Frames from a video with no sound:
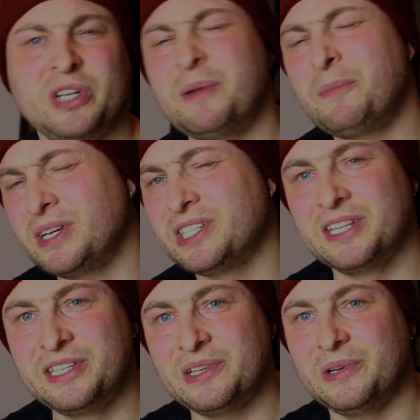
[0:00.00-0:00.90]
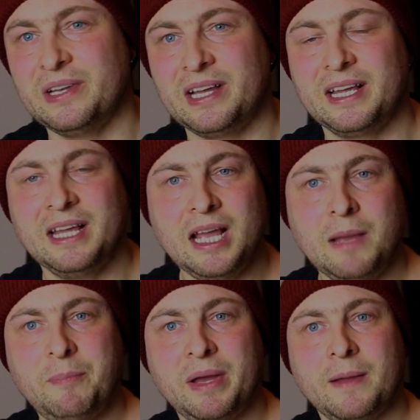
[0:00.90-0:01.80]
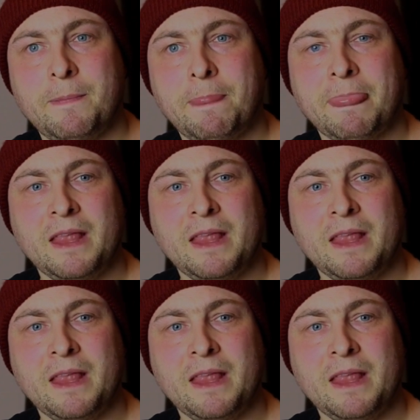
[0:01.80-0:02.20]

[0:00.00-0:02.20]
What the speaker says: I imagine they do, but